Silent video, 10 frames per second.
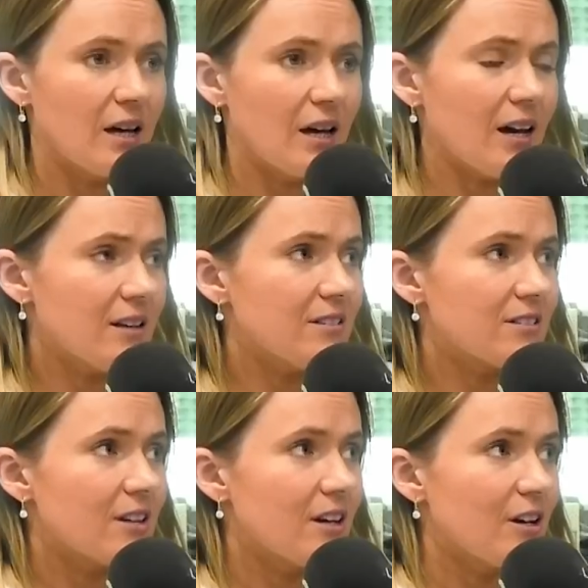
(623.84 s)

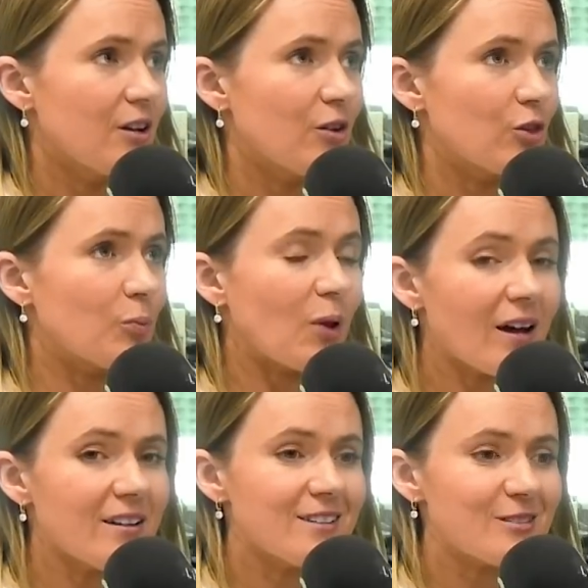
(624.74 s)
And the
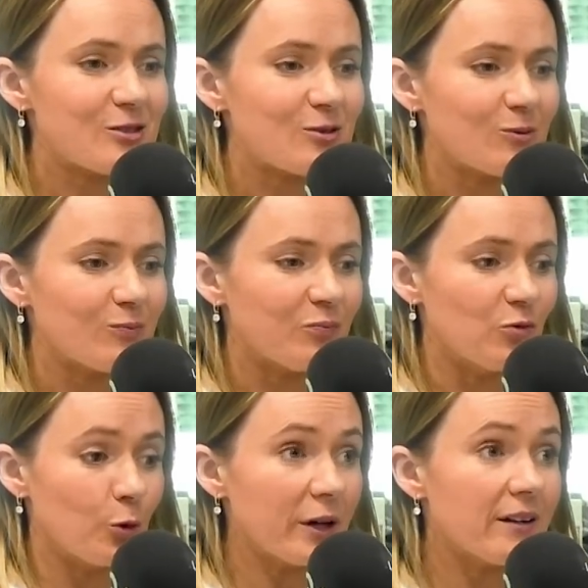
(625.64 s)
players
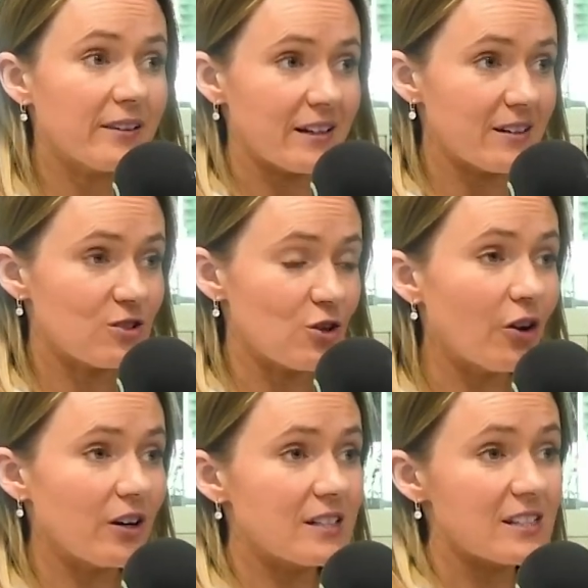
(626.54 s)
really
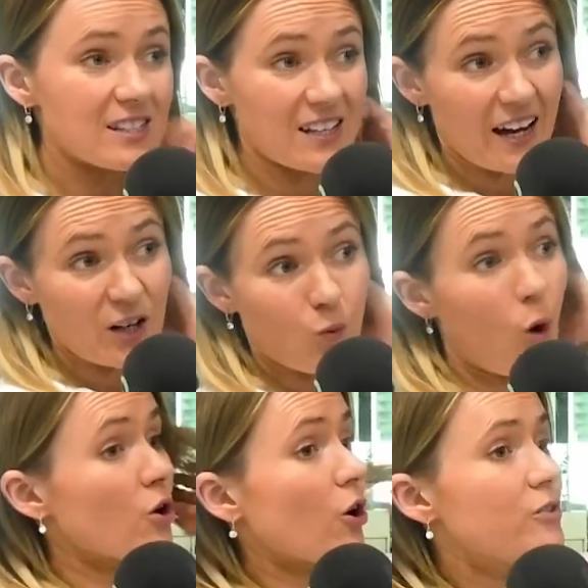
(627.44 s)
don't understand
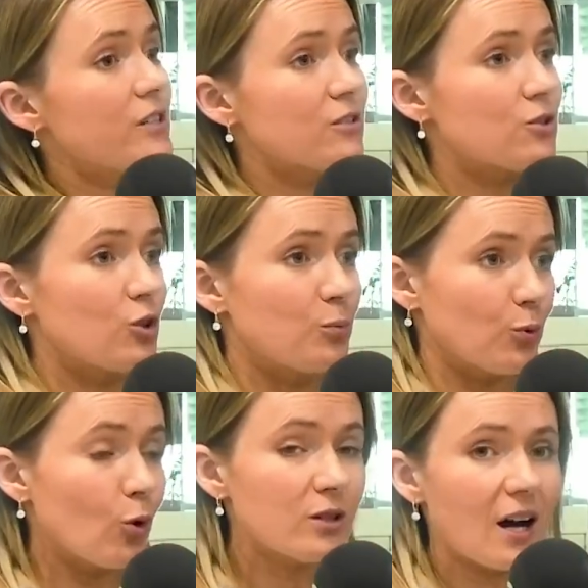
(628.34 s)
what goes into the
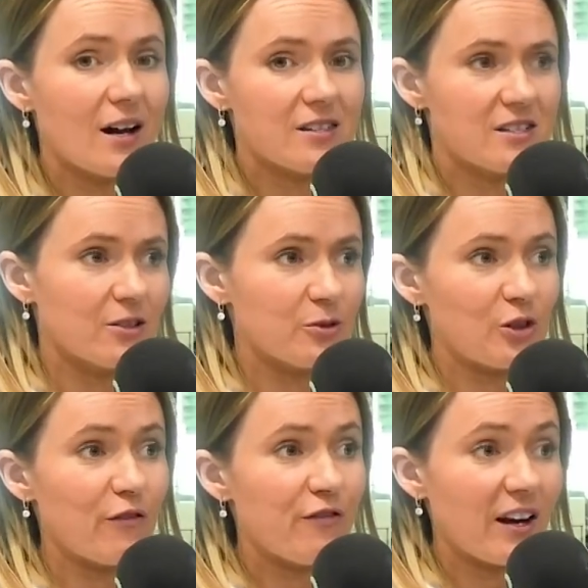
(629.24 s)
broadcast deals
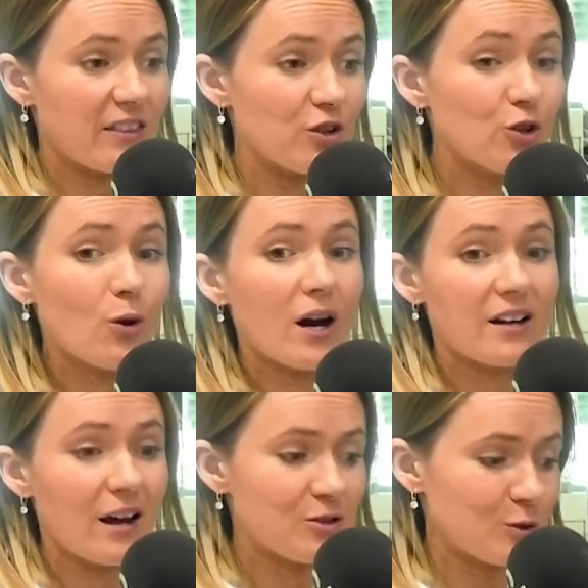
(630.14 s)
and the fact that you are
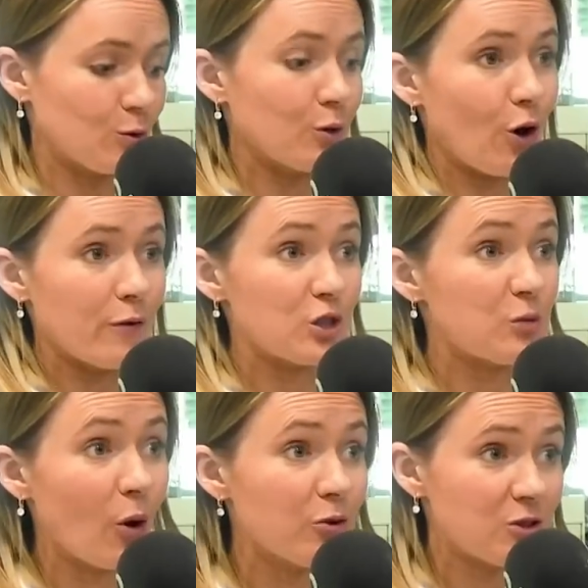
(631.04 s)
now screwing over
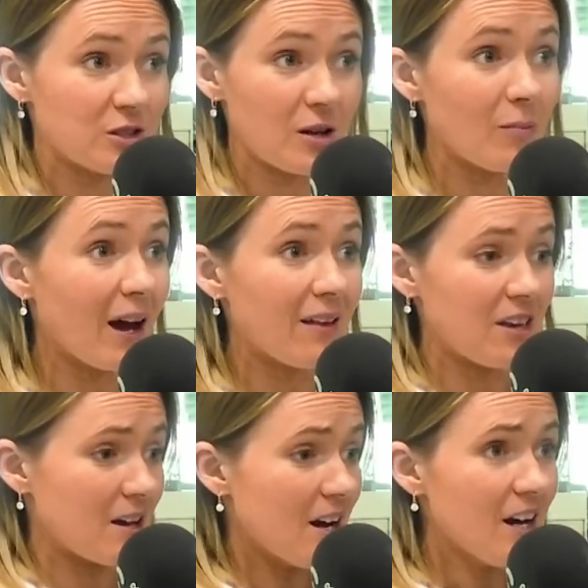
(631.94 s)
sponsors. The amount
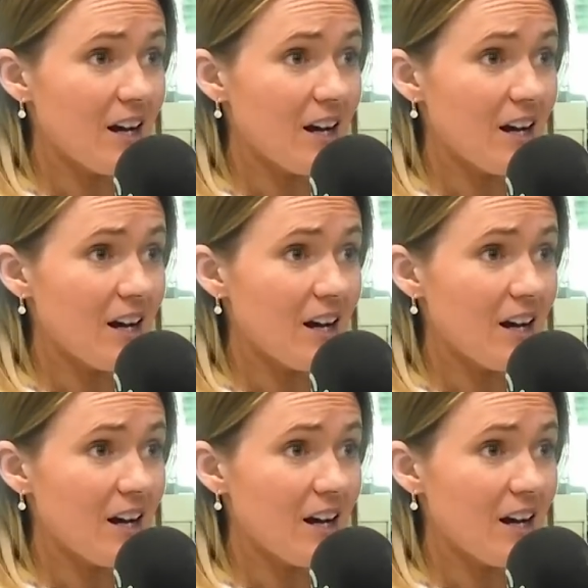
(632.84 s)
that,